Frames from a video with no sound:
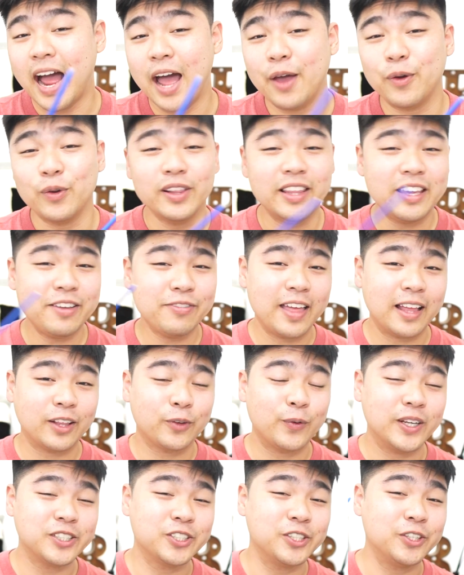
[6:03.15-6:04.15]
I will leave
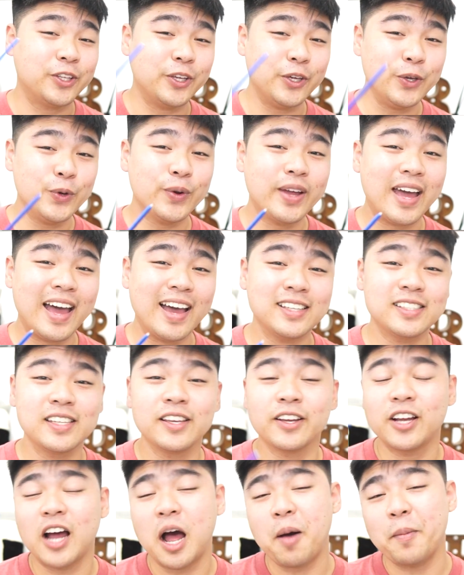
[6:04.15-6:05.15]
that question to you
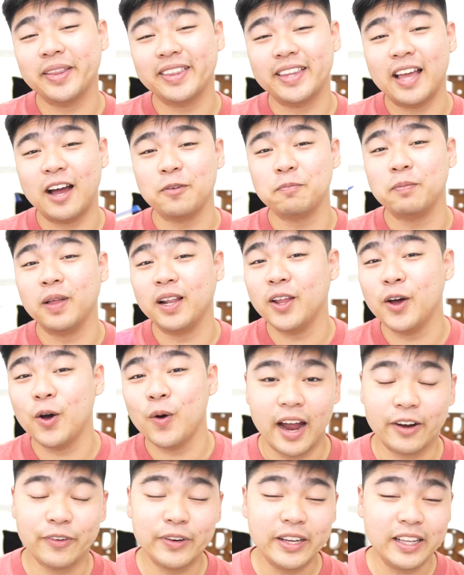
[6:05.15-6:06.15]
guys, comment down
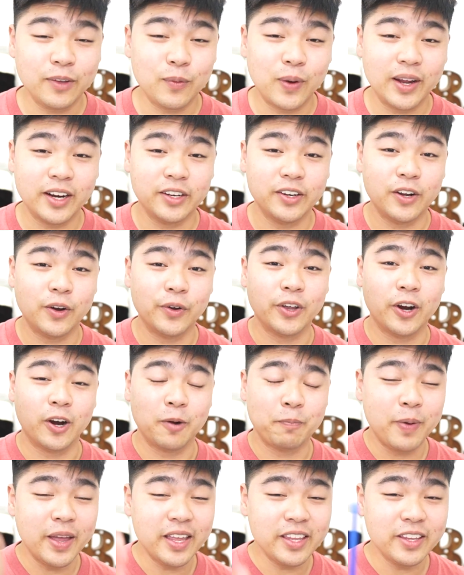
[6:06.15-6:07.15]
below. I really want to know your
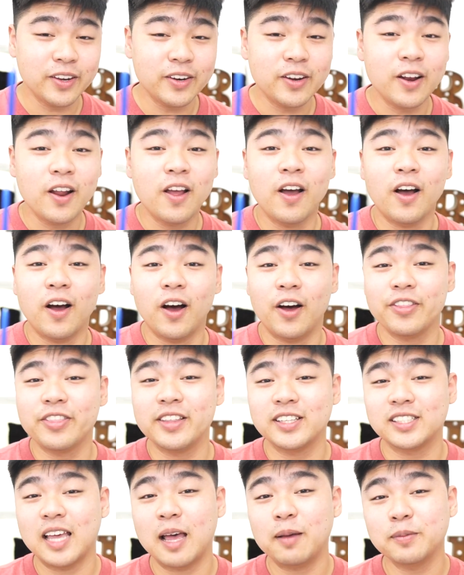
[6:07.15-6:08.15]
opinion on
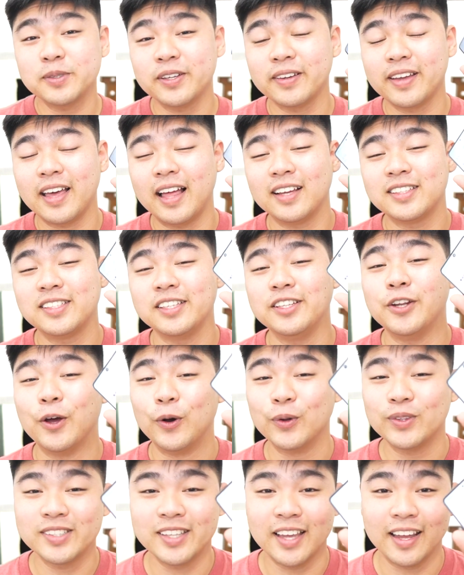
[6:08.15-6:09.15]
the Samsung Galaxy
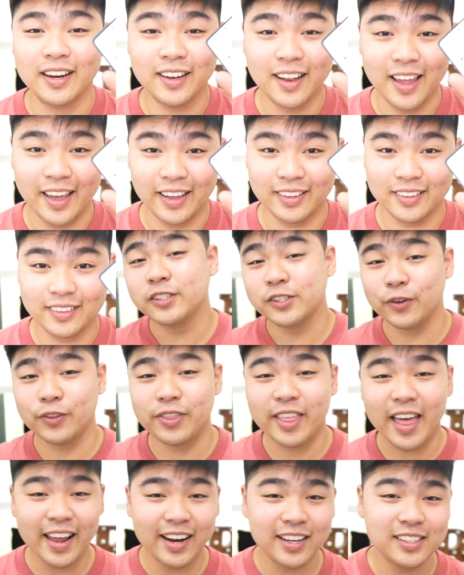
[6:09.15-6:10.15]
Note 10 Lite. So
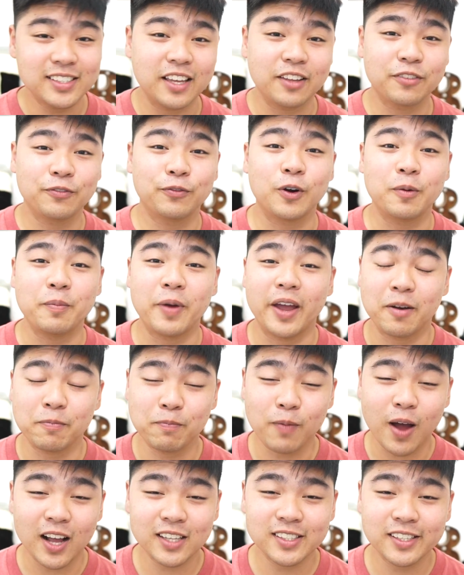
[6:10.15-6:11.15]
that is it for my
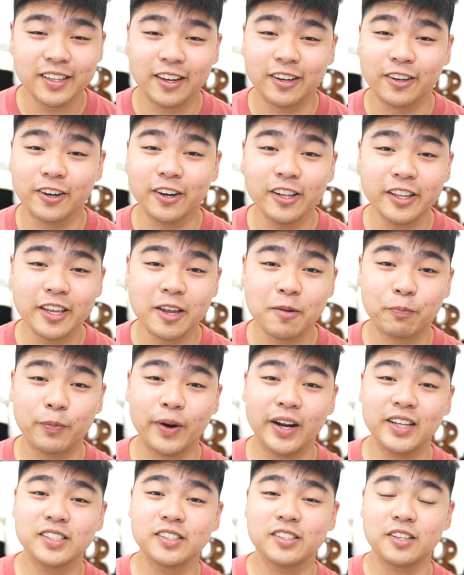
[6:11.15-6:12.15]
unboxing and early
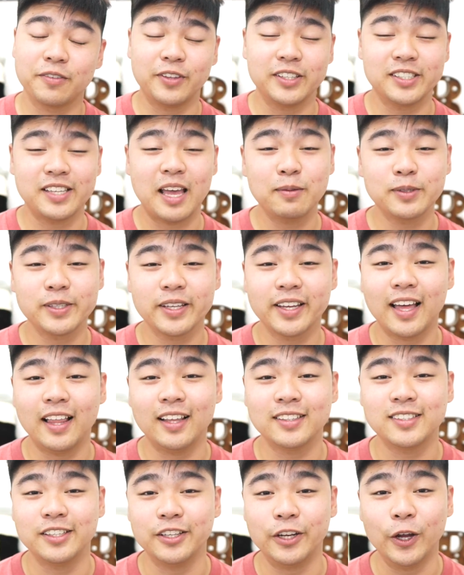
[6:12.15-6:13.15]
impressions of the Samsung
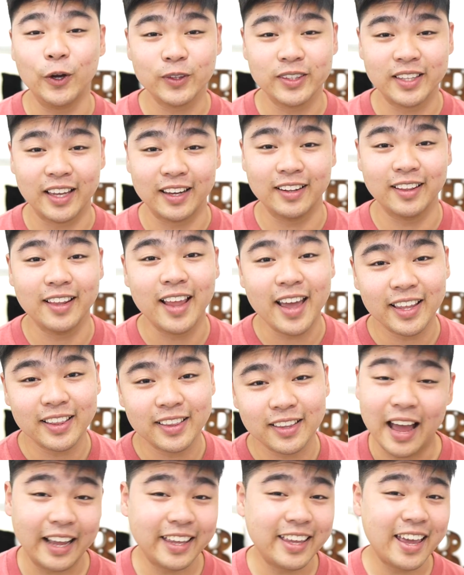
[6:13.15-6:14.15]
Galaxy Note 10
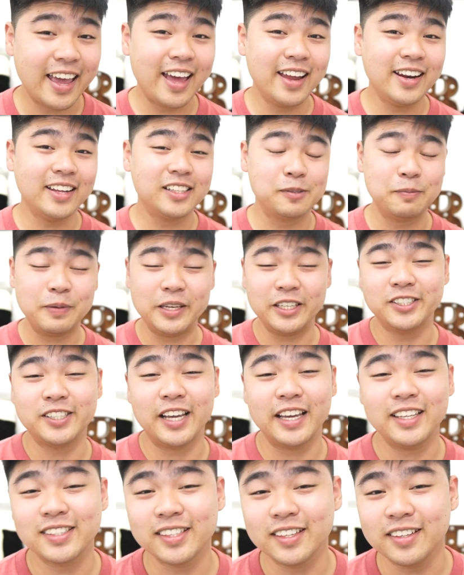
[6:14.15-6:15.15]
Lite. Again, it's me,
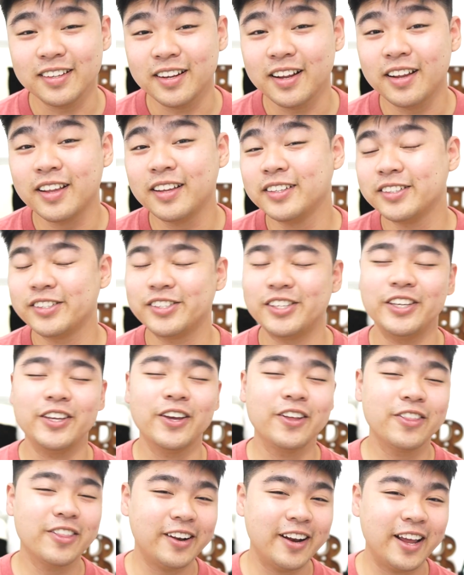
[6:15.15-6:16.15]
Jayson. See
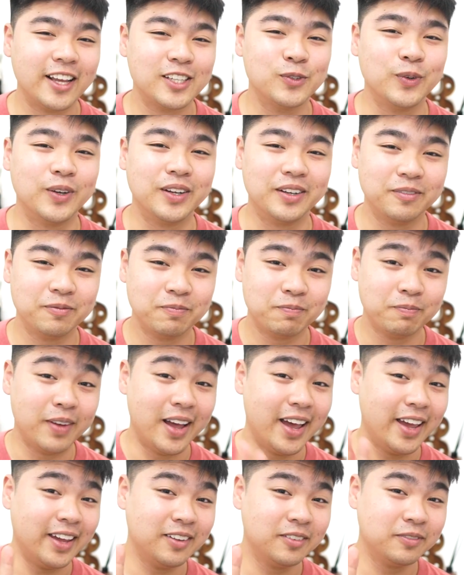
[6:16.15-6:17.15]
you in the next one.
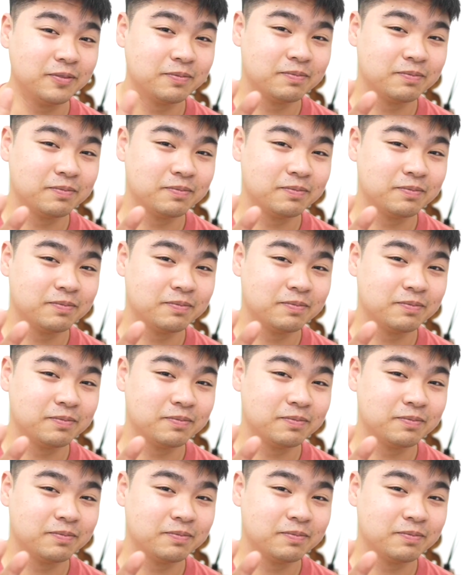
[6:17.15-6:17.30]
Bye.